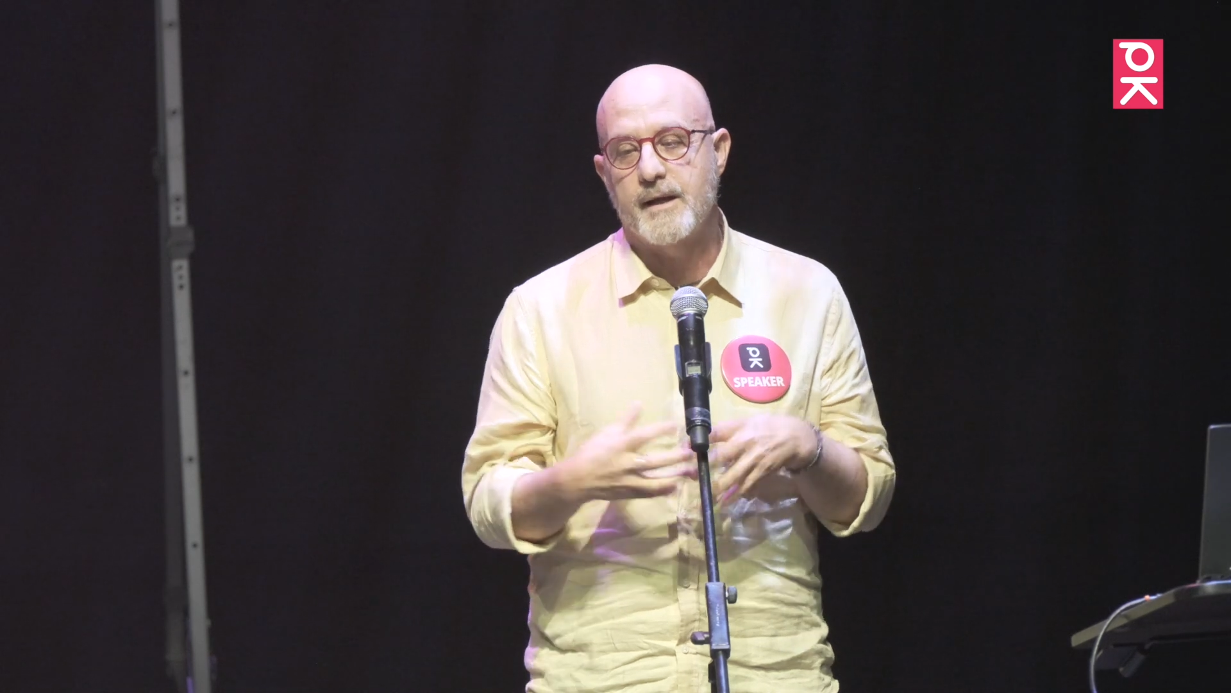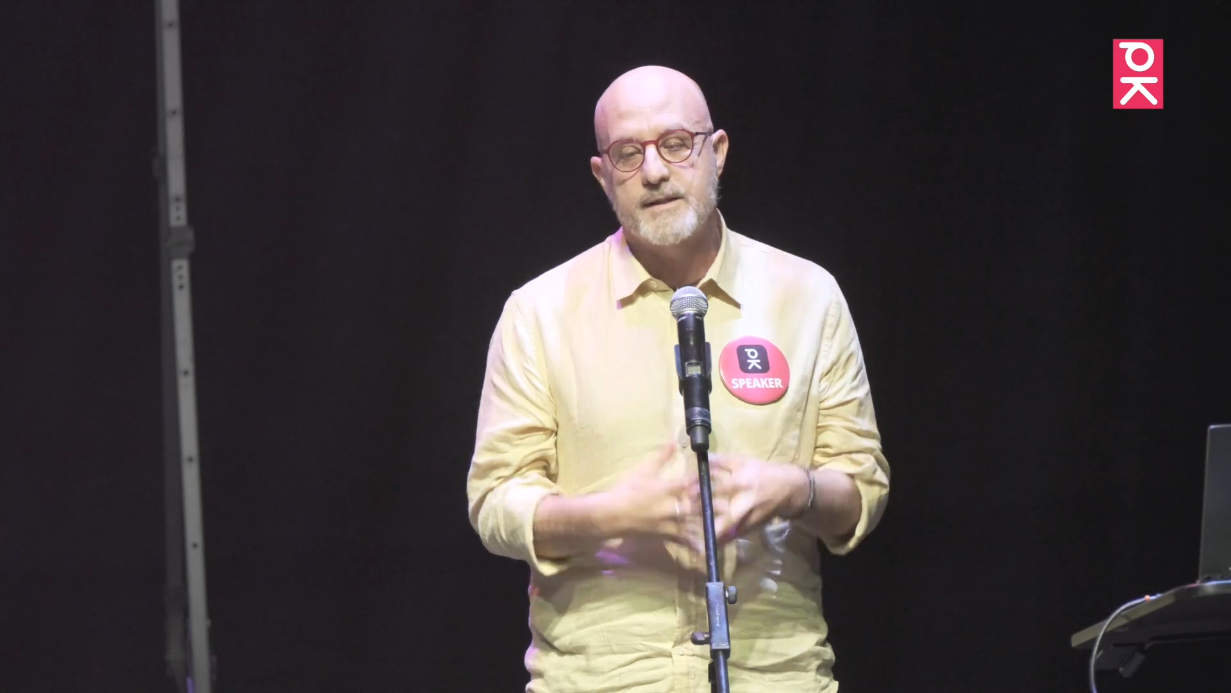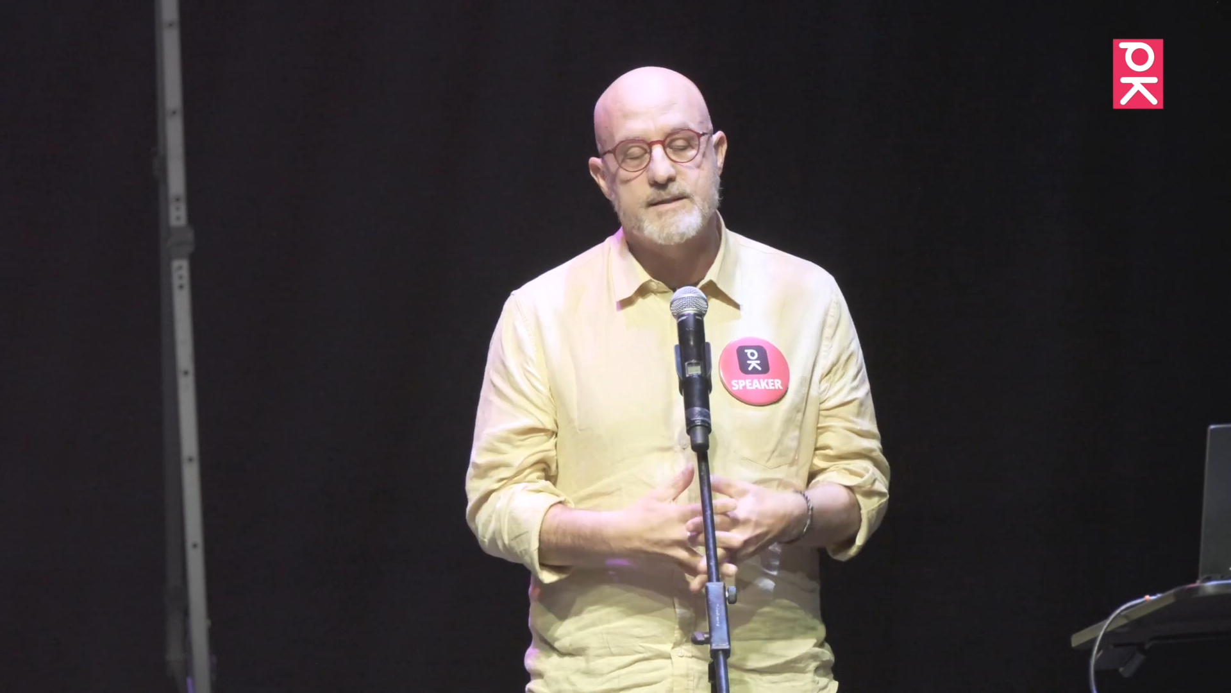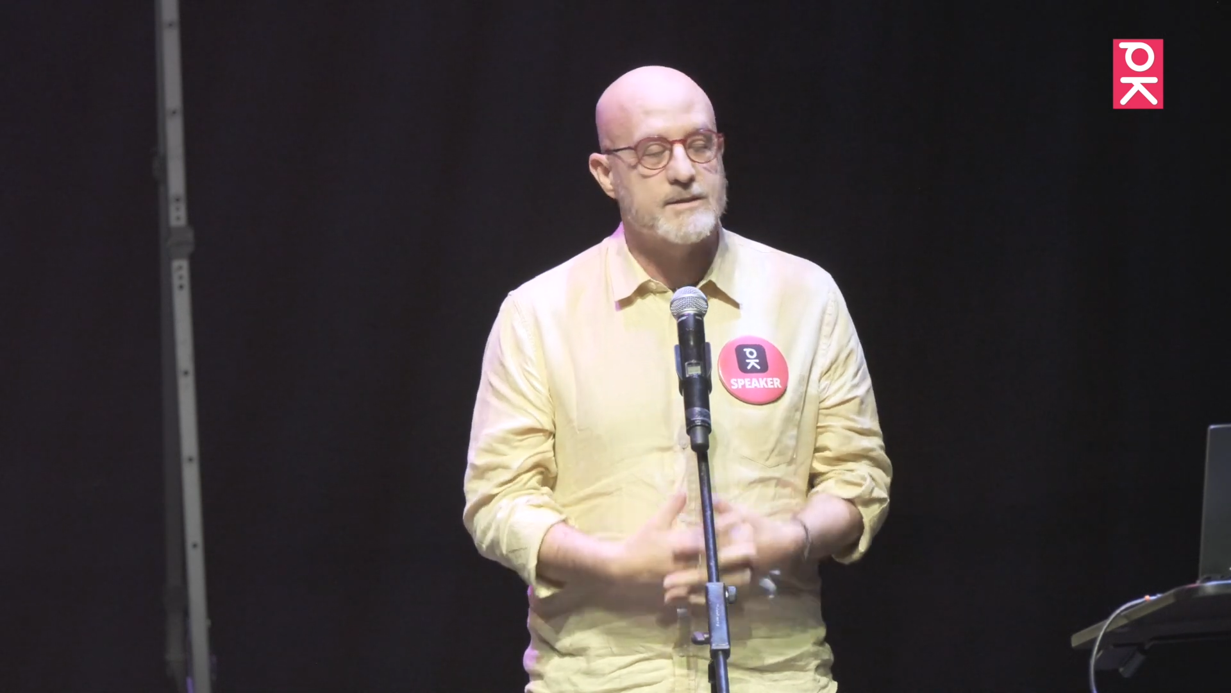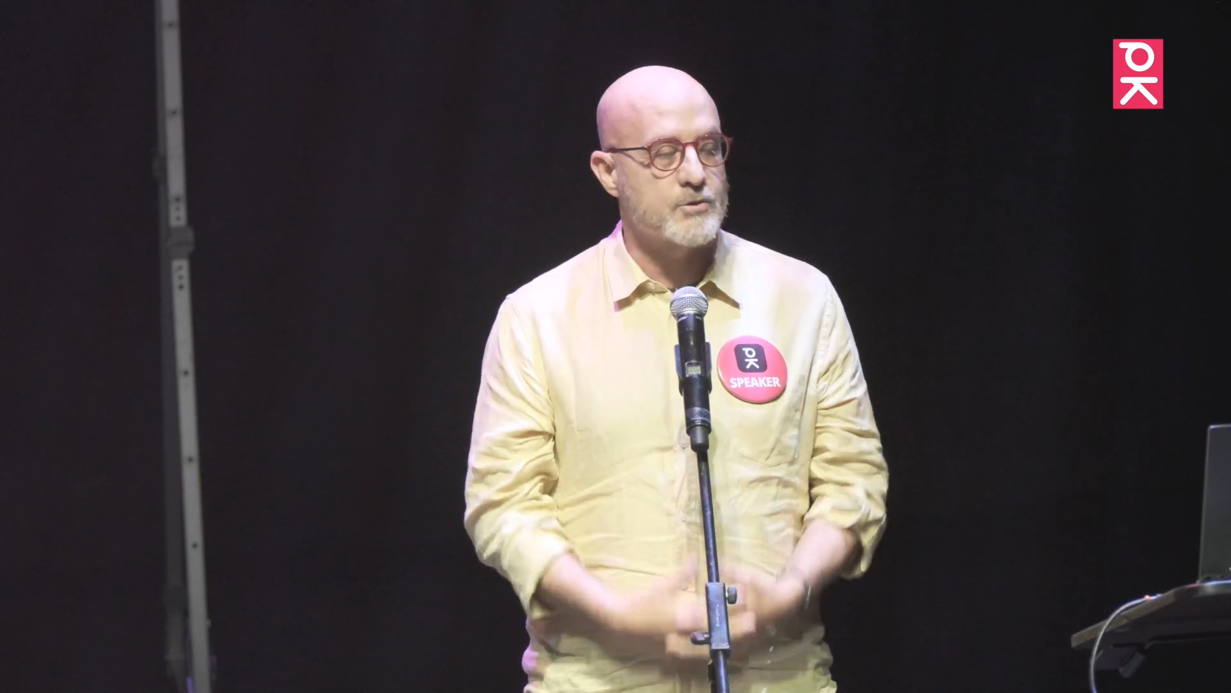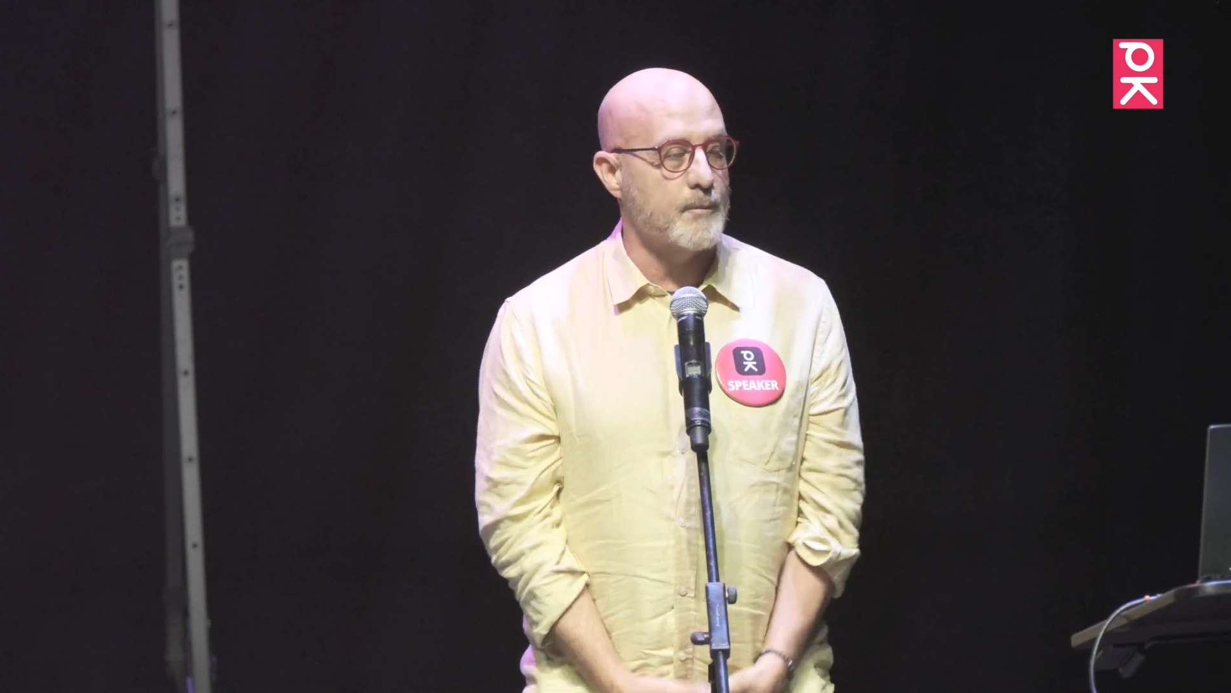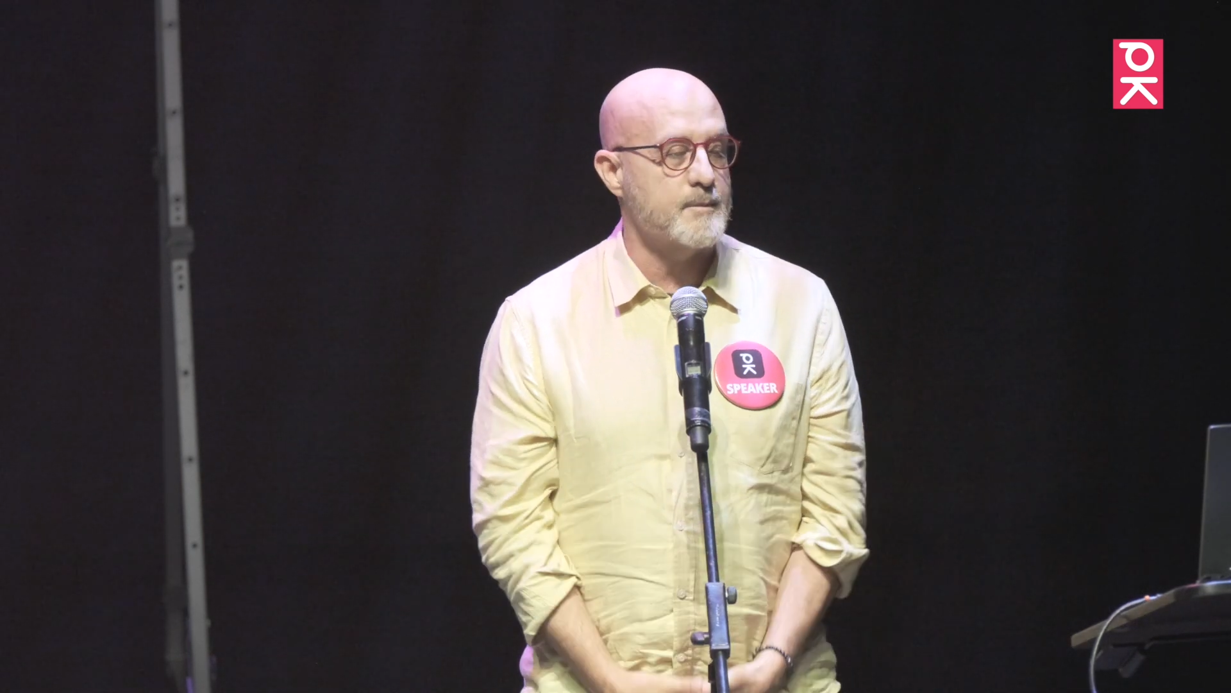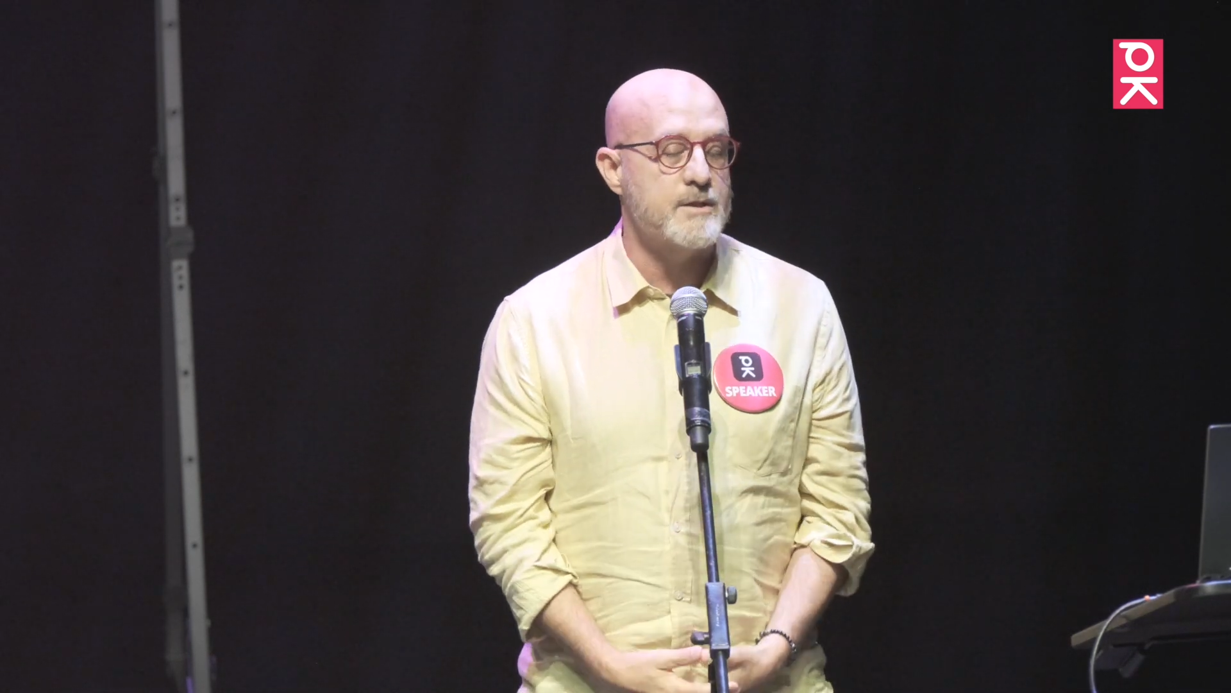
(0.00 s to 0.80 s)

gets dropped